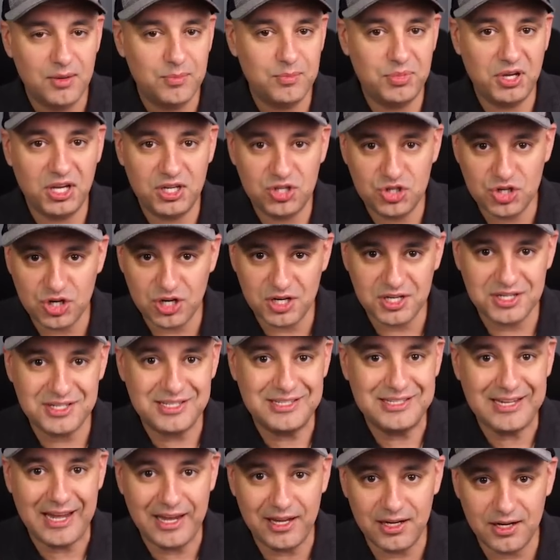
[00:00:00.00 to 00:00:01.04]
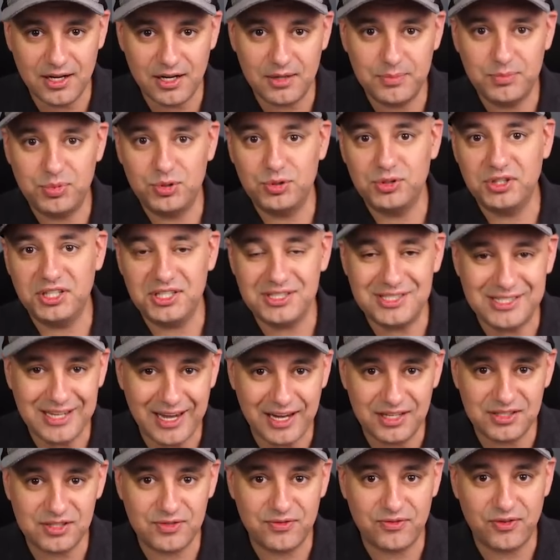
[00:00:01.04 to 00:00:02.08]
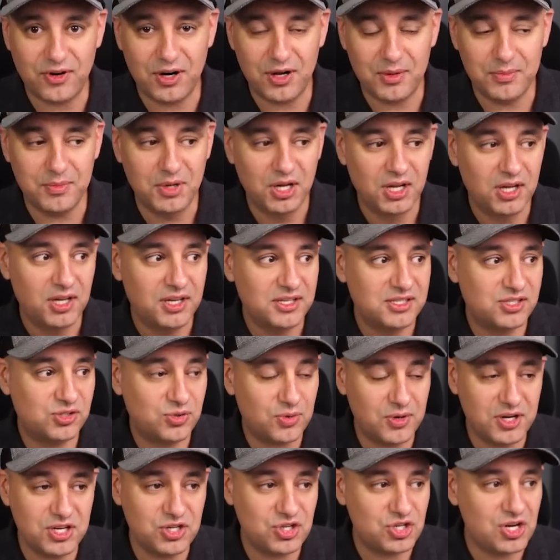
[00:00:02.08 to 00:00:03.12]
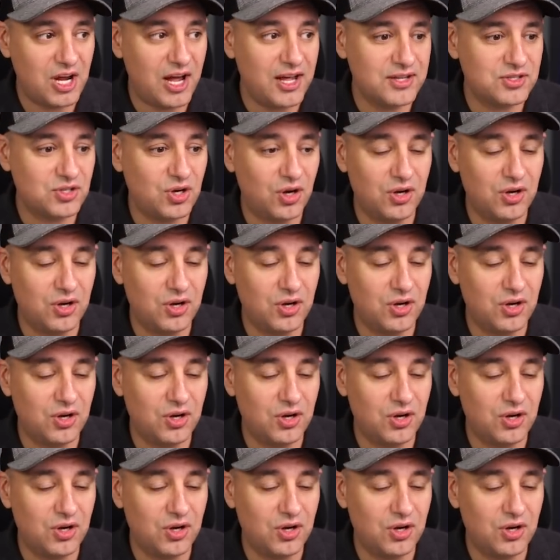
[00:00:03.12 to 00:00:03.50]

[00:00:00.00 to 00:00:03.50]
pictures, data, pulling text from screenshots,